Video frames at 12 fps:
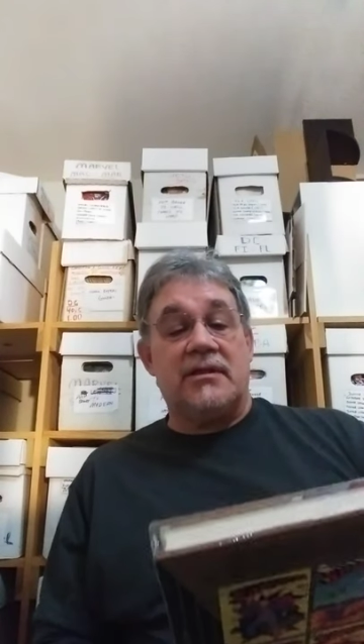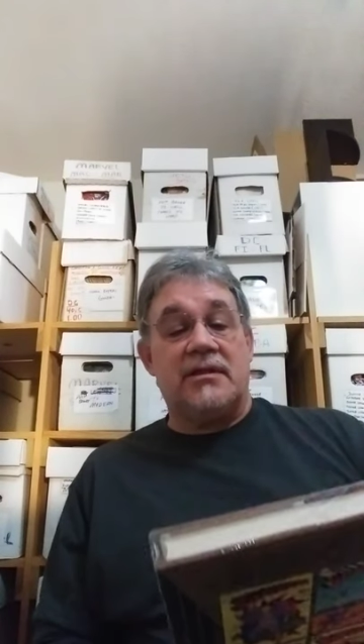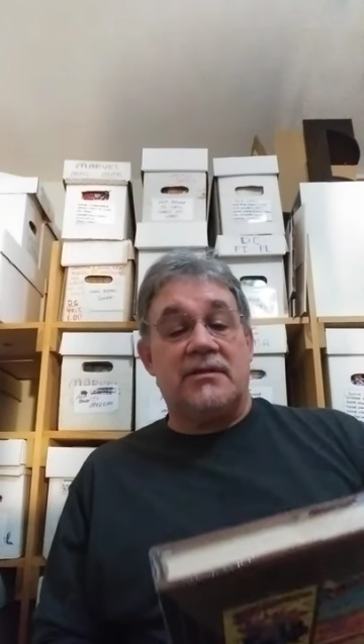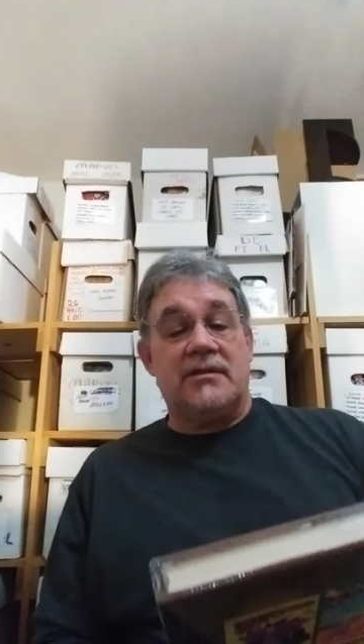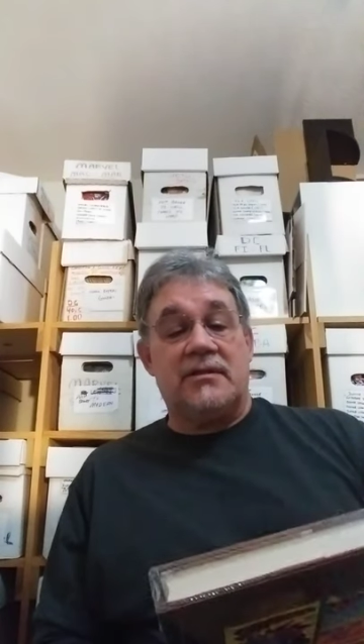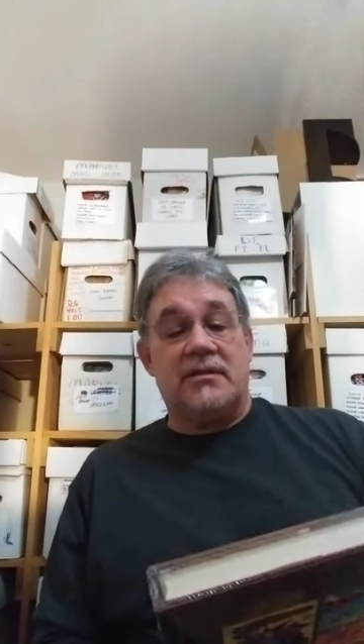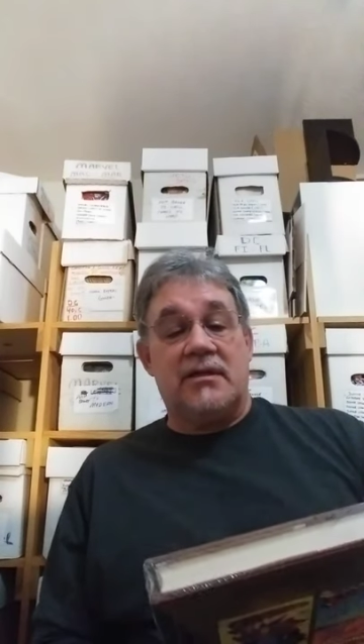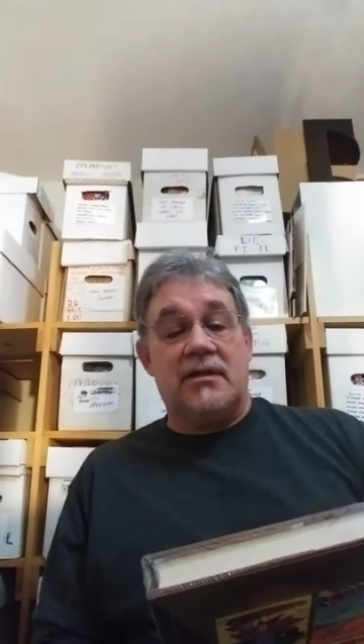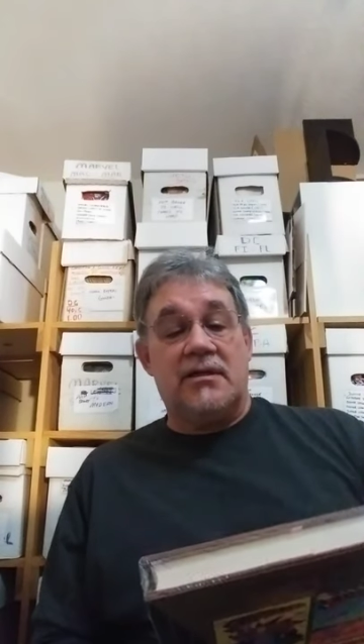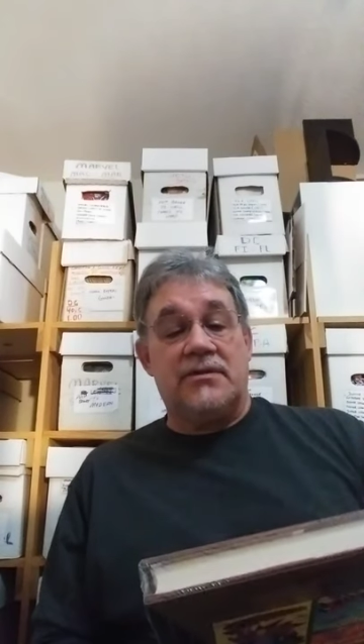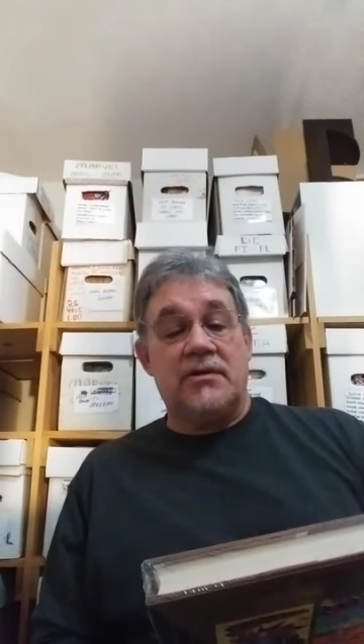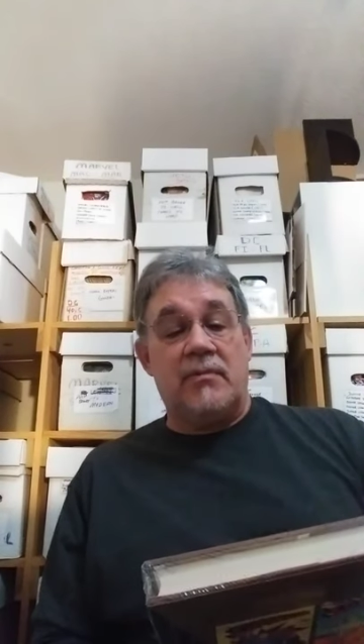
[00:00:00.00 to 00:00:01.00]
And this is
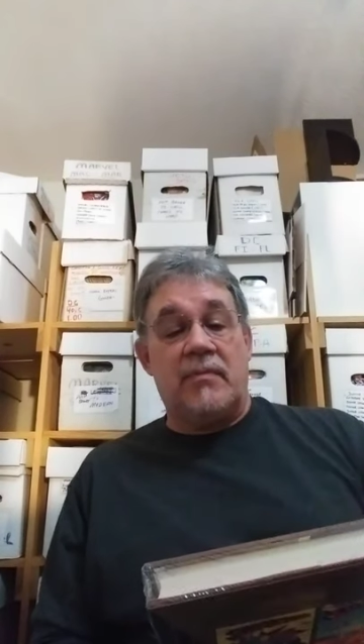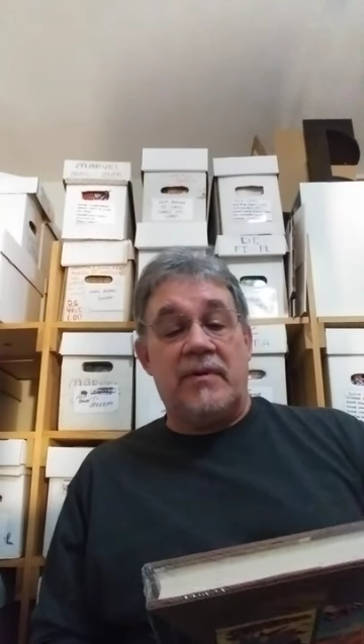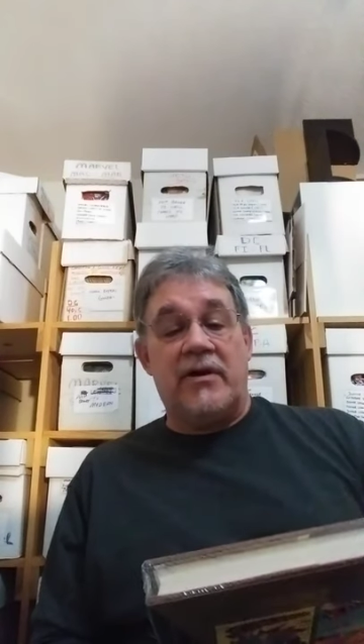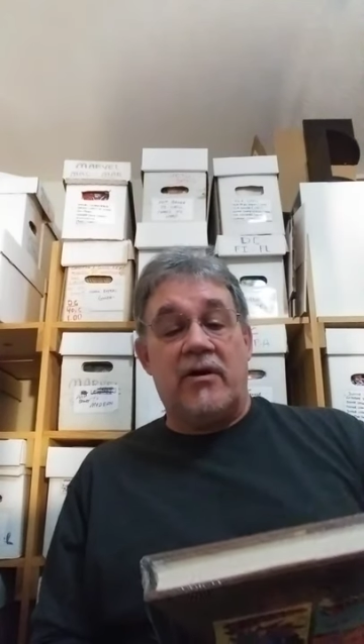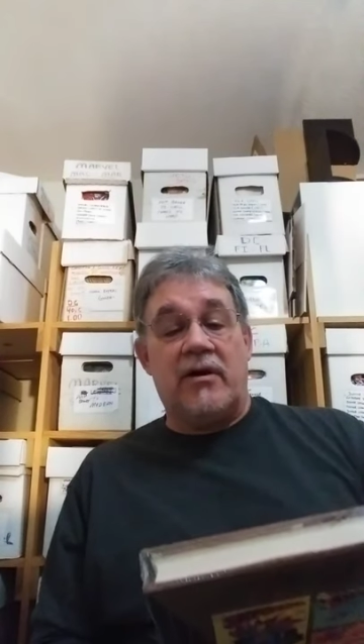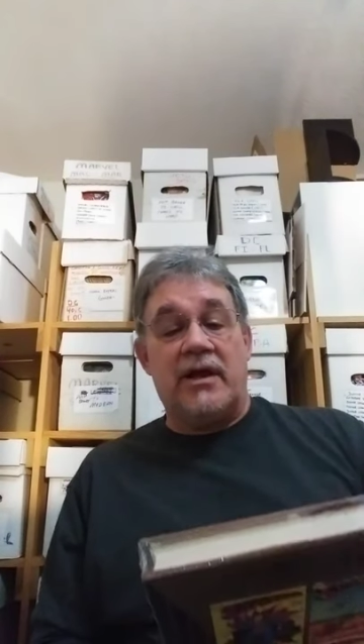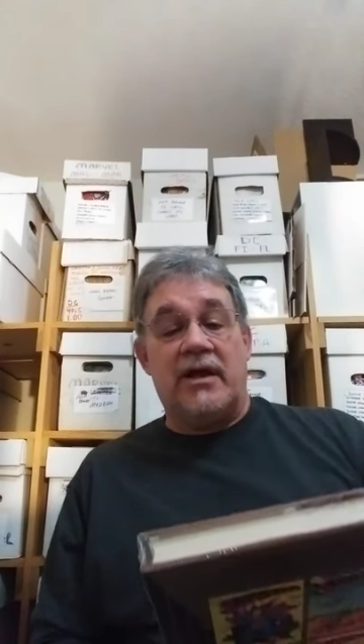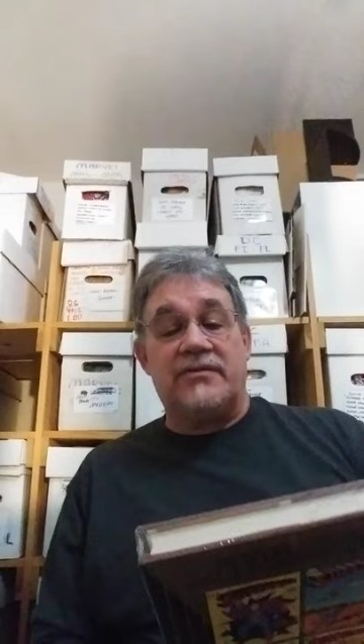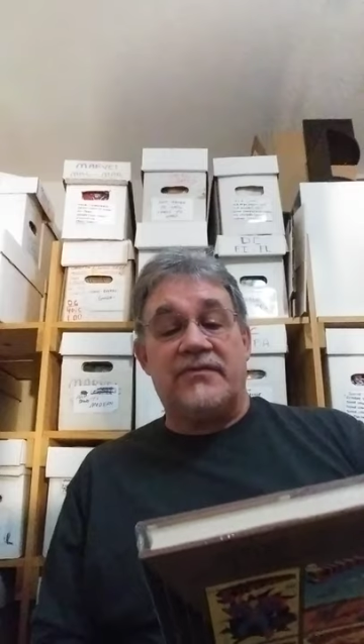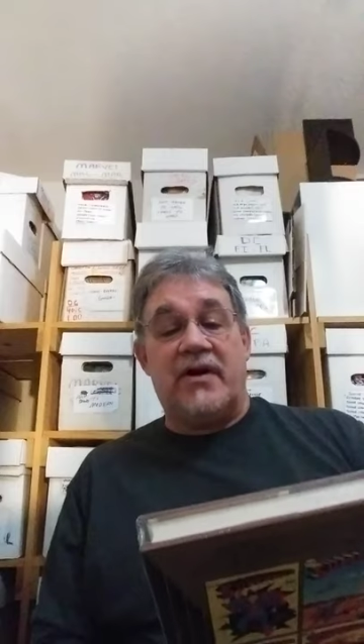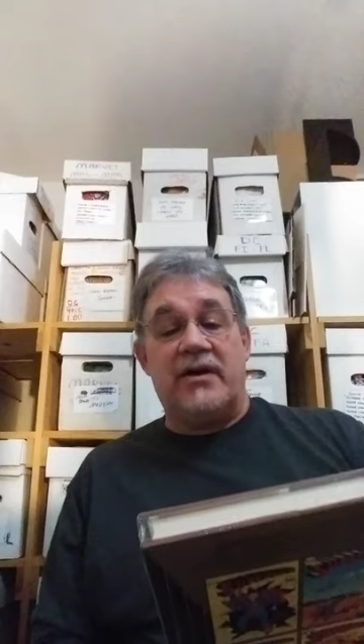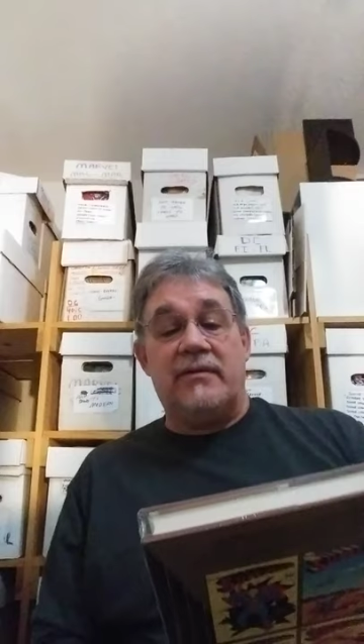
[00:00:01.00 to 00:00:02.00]
Superman
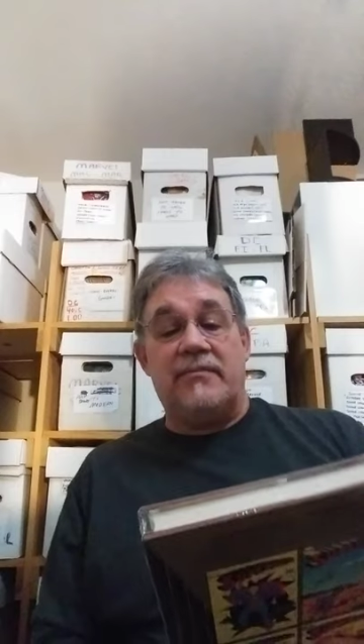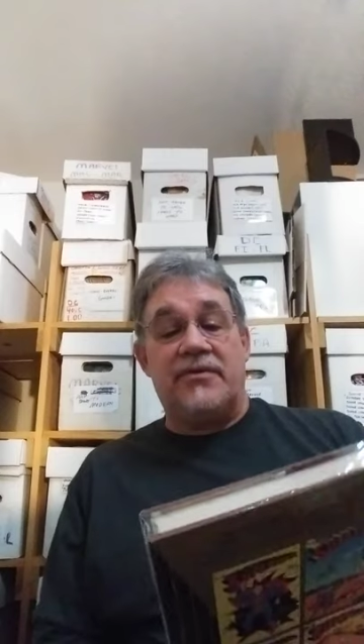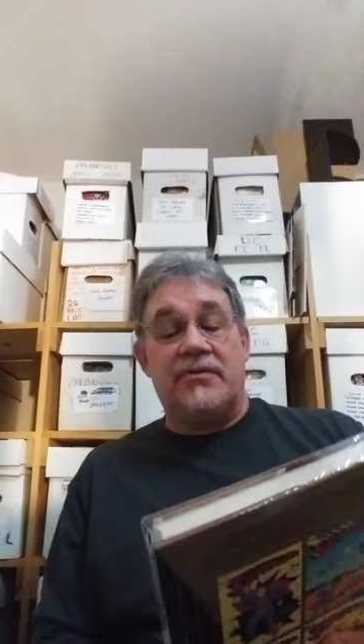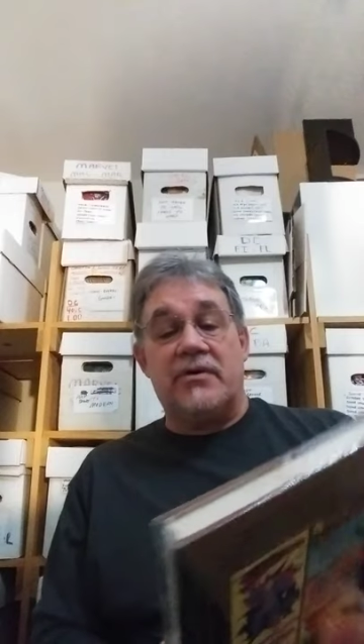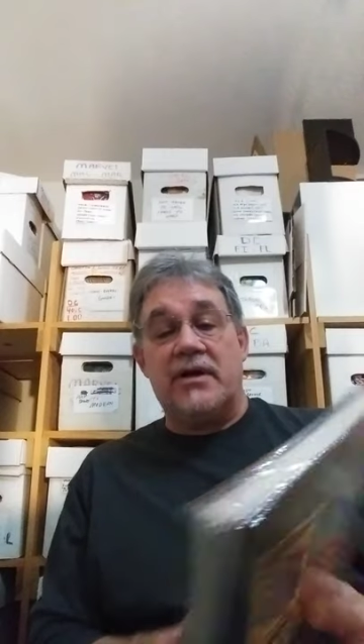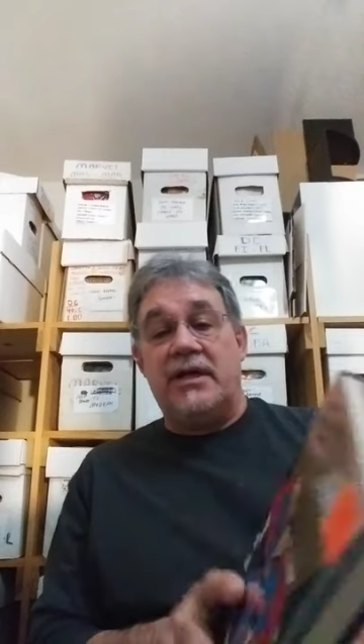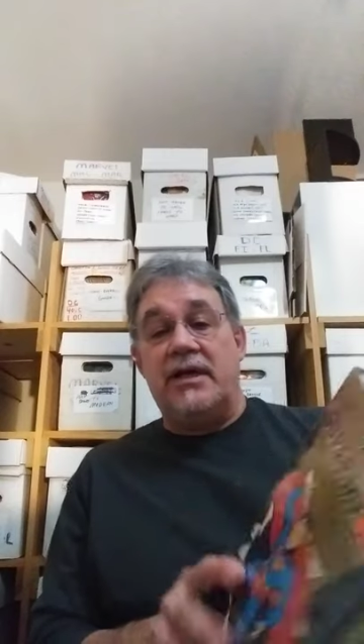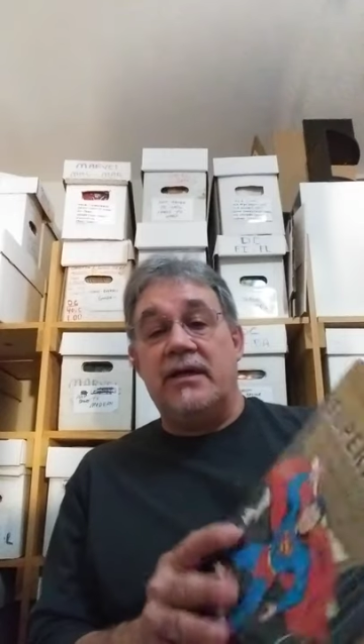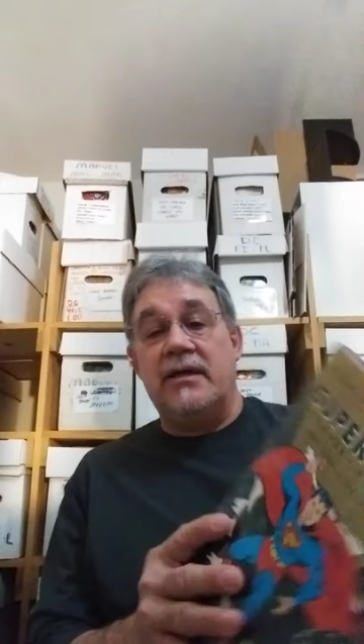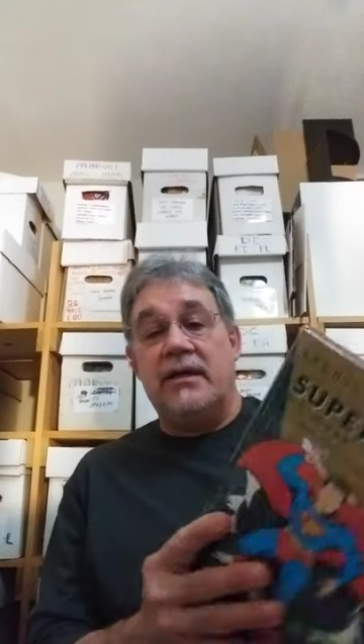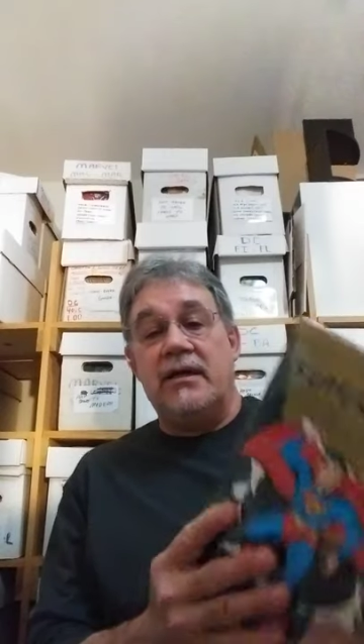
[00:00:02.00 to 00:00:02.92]
Archives Volume 3.